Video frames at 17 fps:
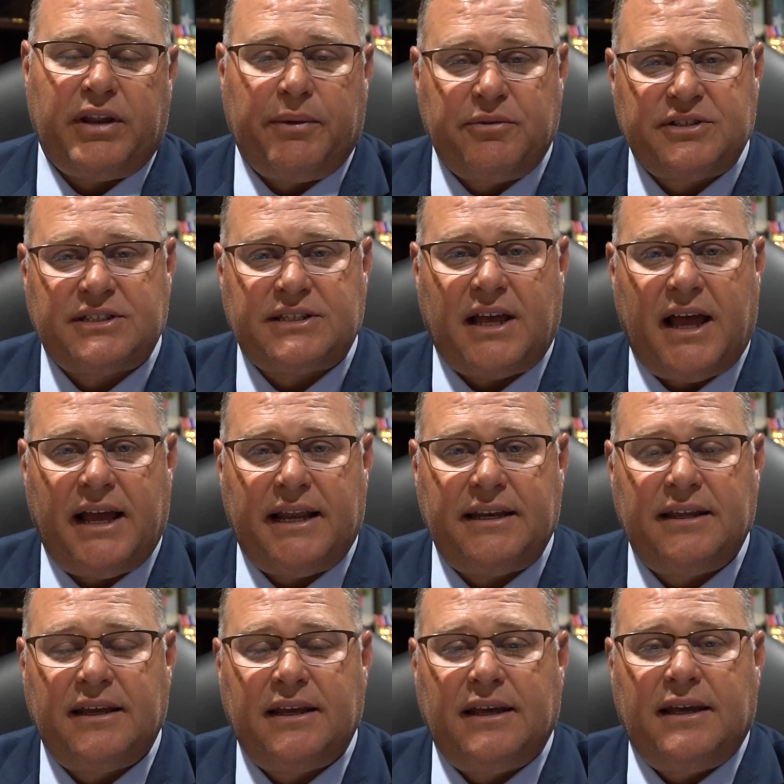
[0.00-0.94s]
It was
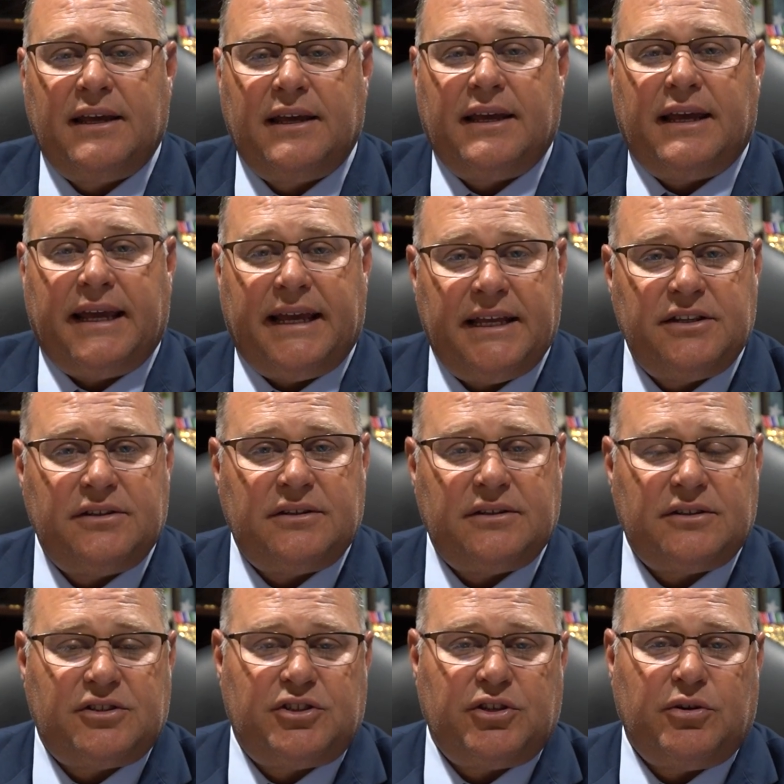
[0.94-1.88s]
signed
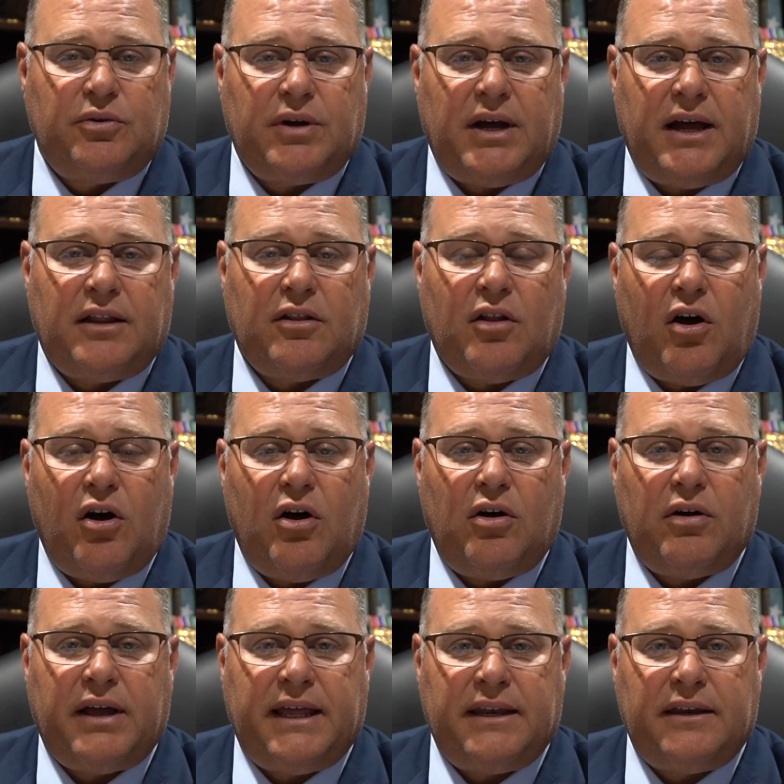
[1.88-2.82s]
into
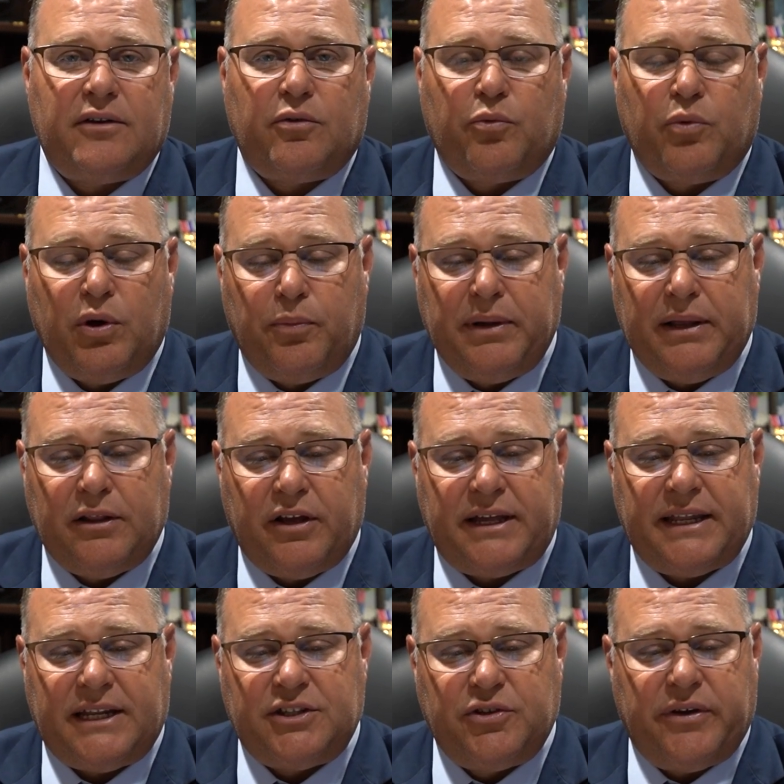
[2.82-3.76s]
law, and we'll be
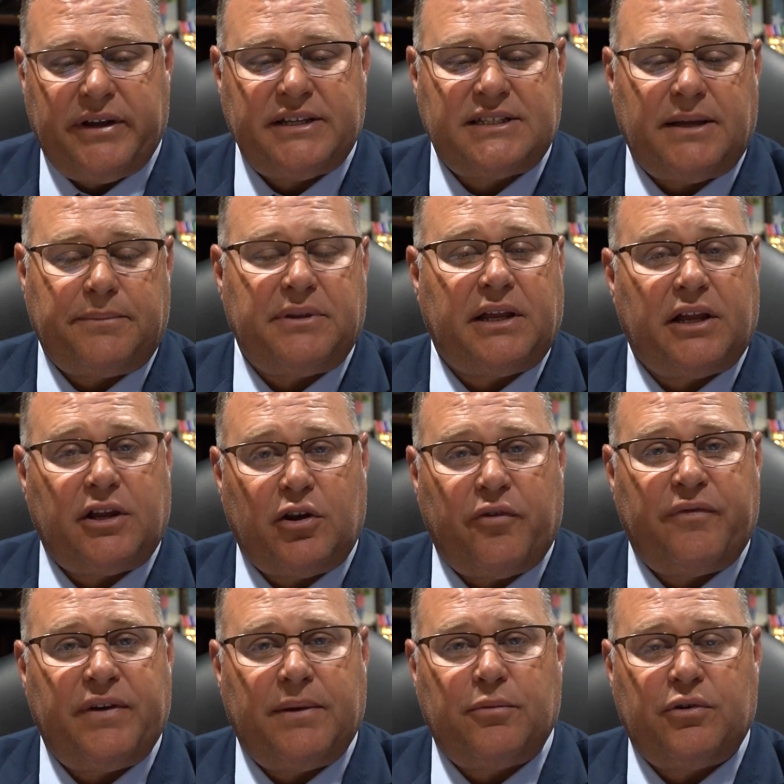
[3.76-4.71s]
looking at doing something in
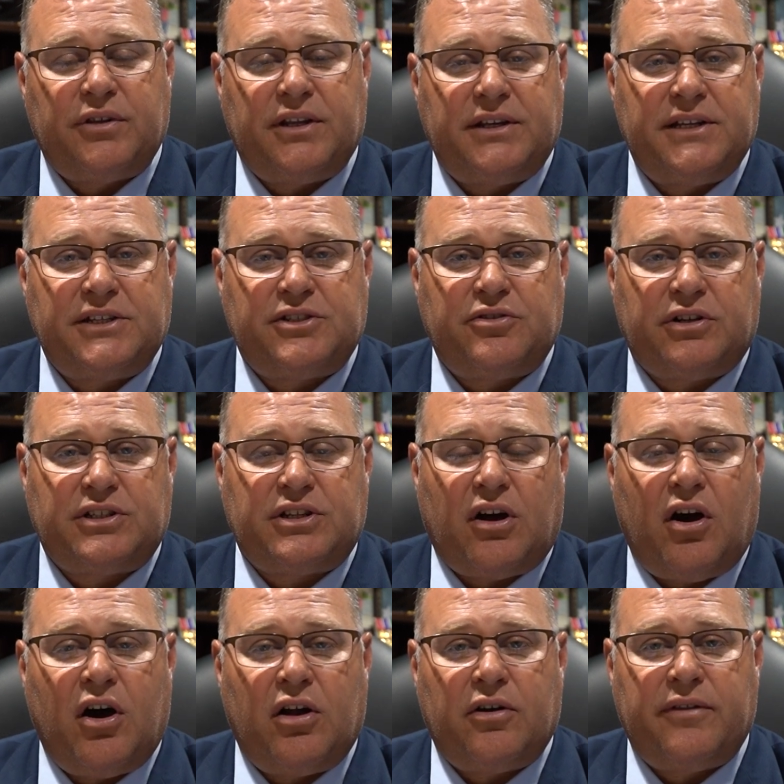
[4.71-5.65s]
November in the district to
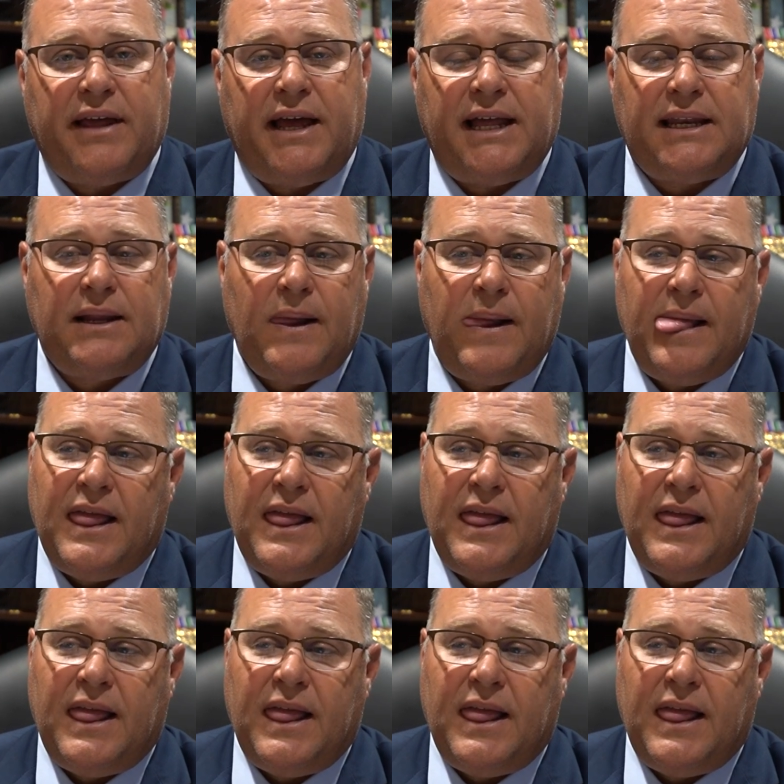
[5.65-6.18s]
honor that.